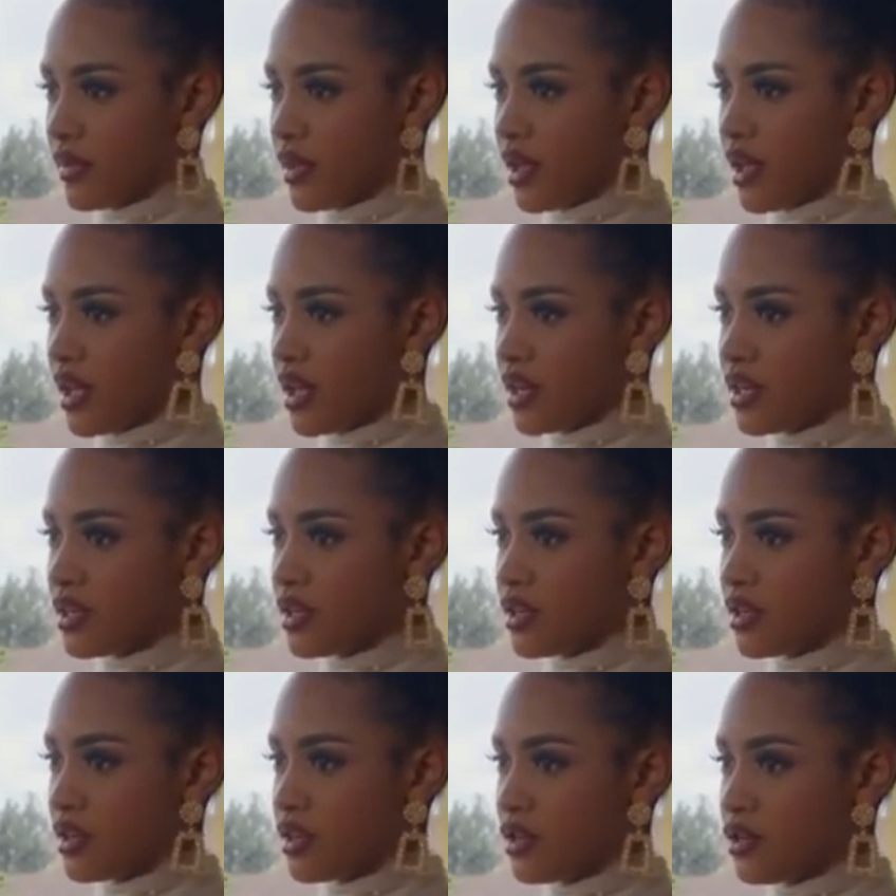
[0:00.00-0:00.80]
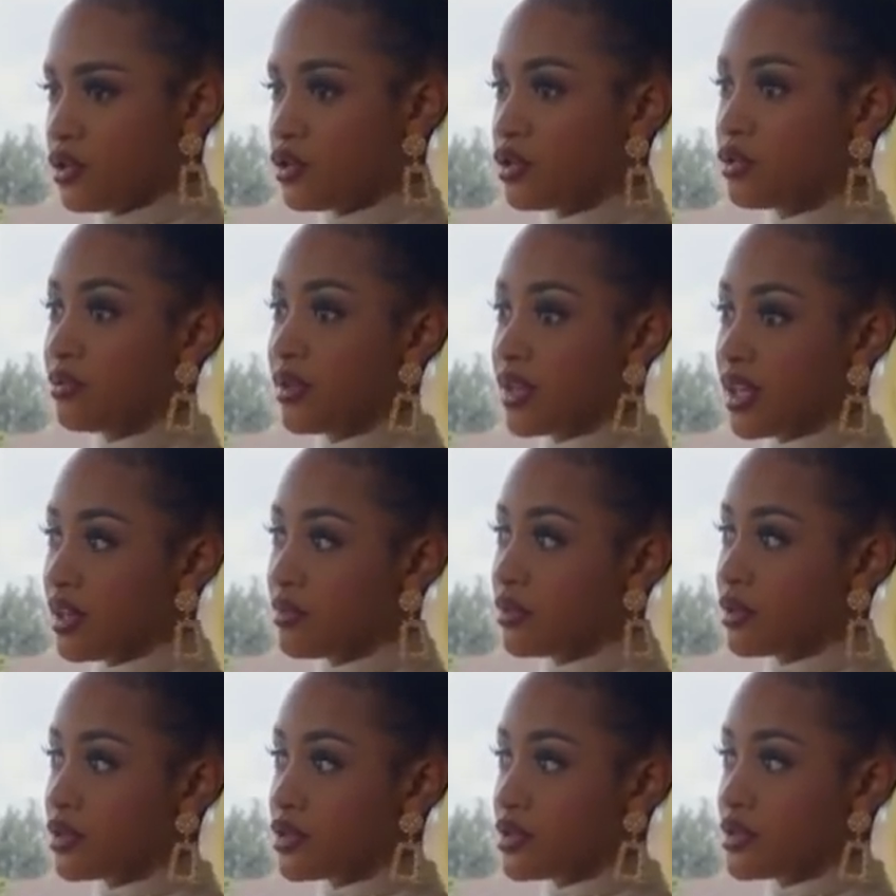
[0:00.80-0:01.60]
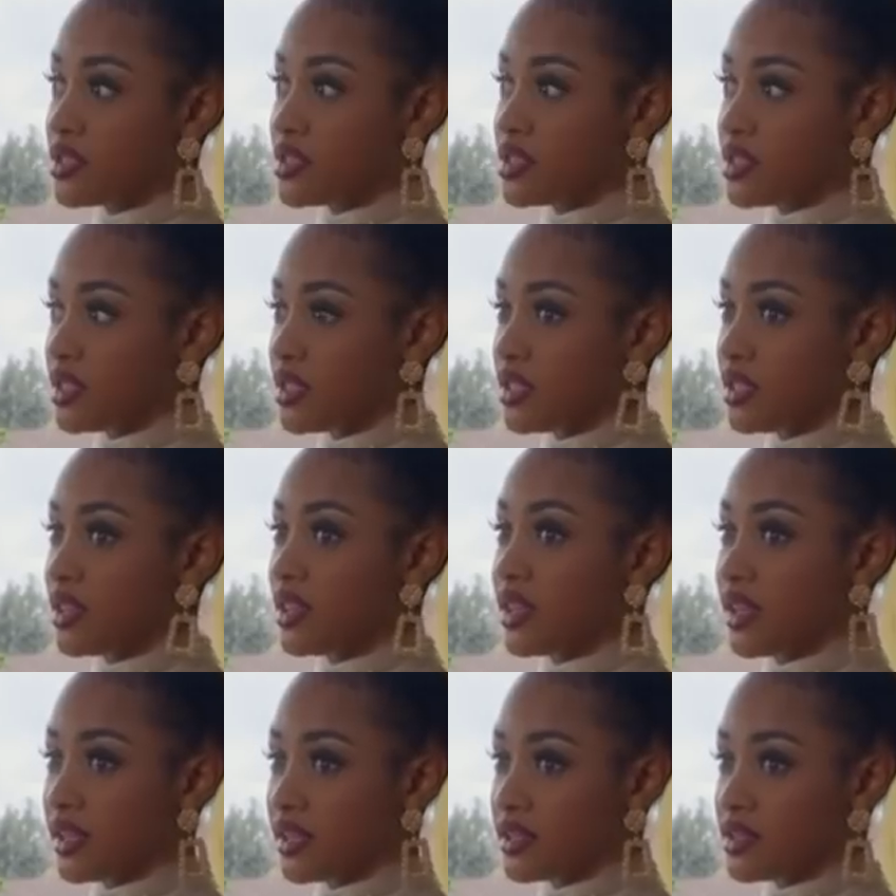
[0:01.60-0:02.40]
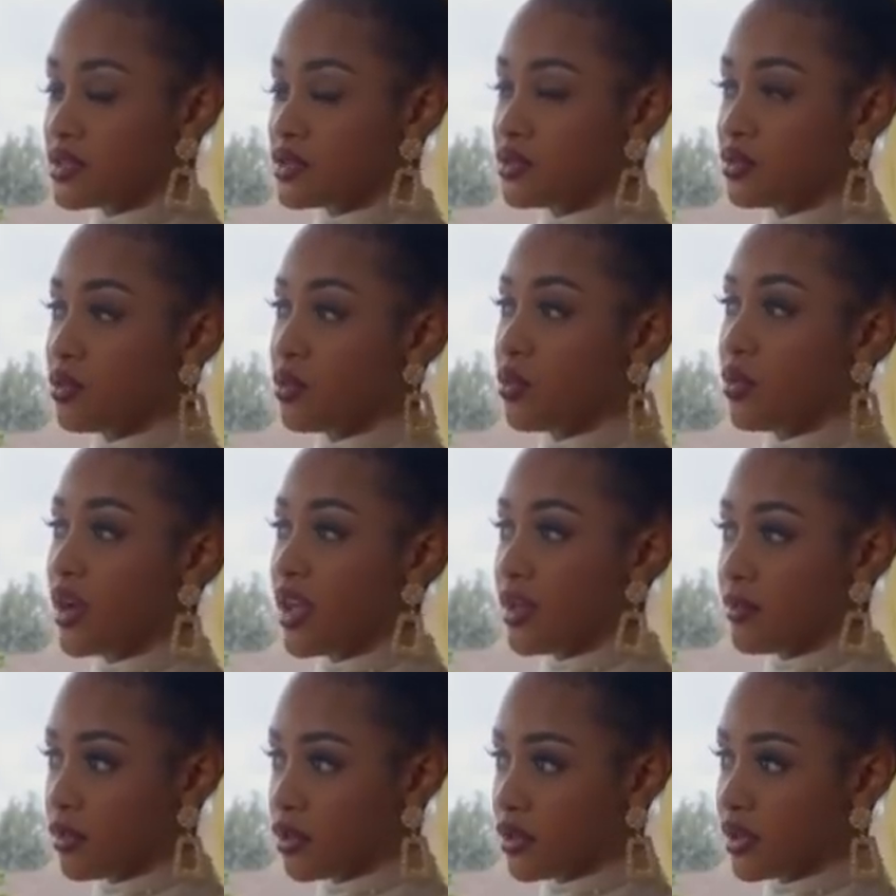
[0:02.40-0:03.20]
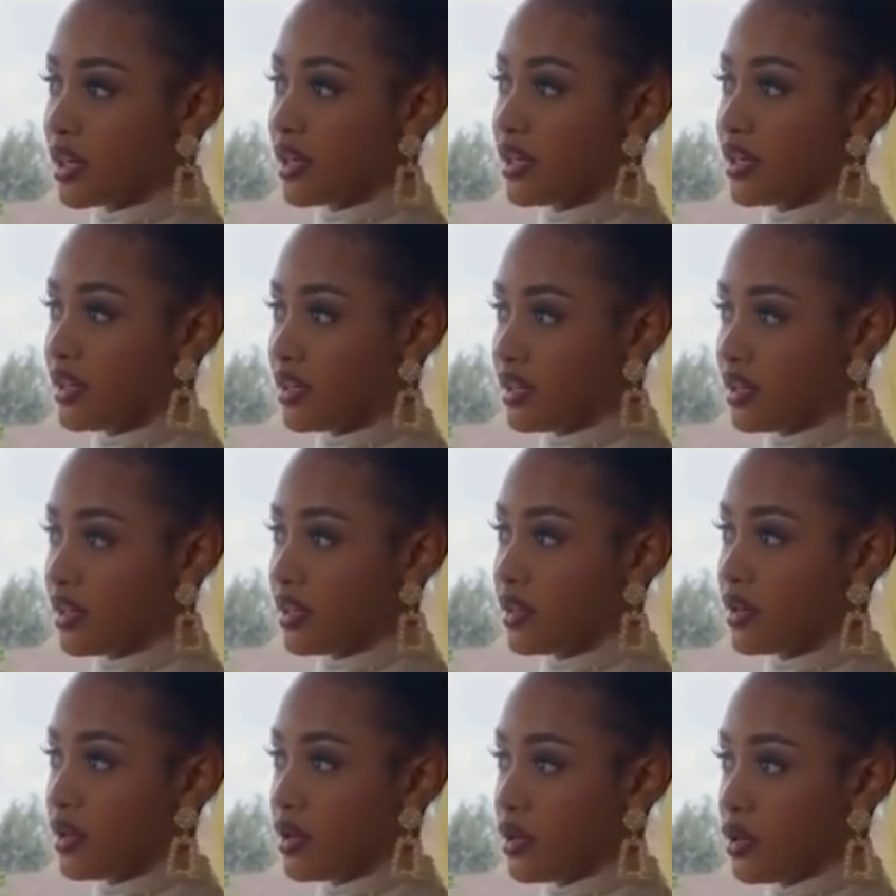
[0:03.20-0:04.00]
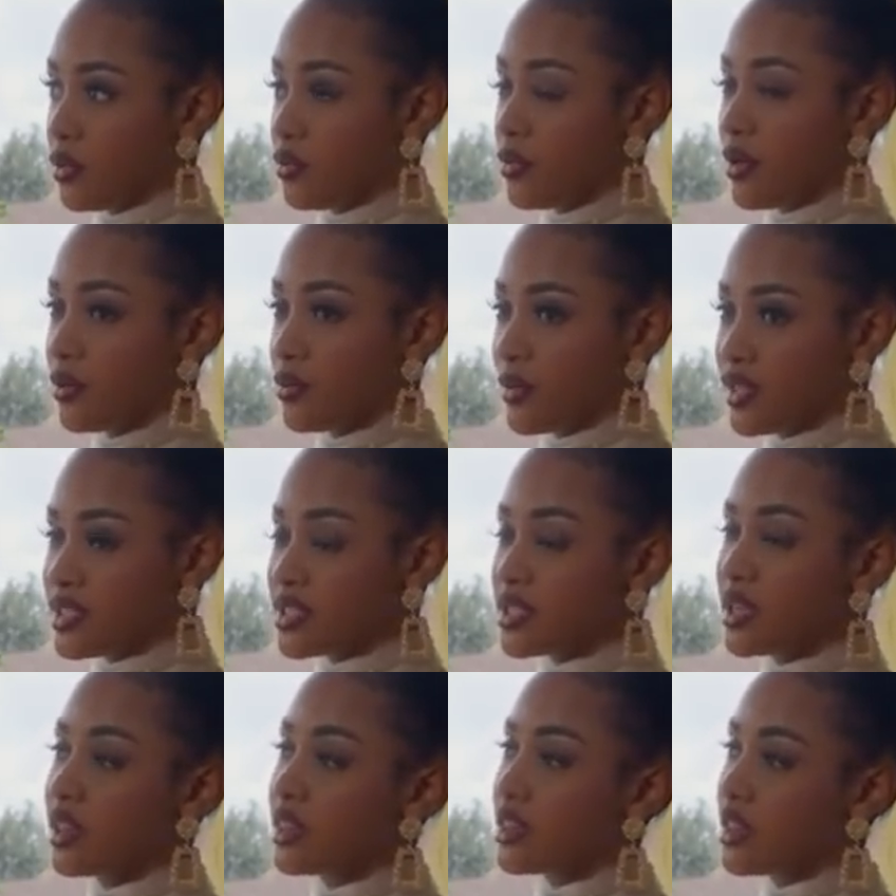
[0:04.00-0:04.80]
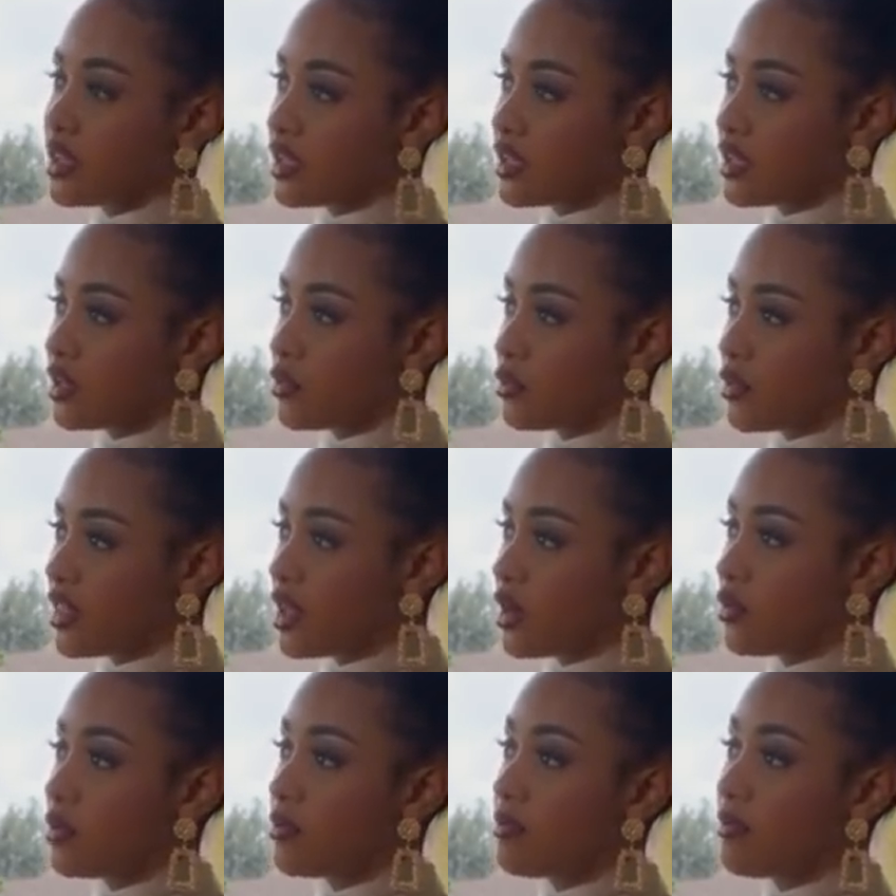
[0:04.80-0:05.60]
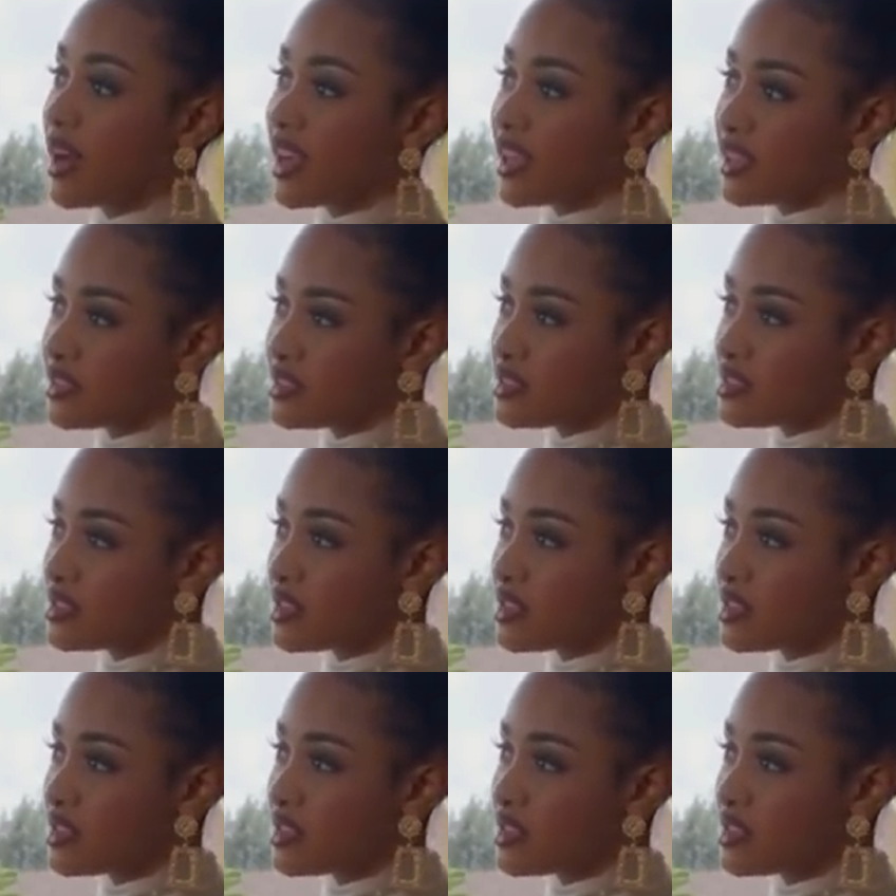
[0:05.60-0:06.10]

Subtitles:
And you'll be able to see things way more clearly when we start thinking with our minds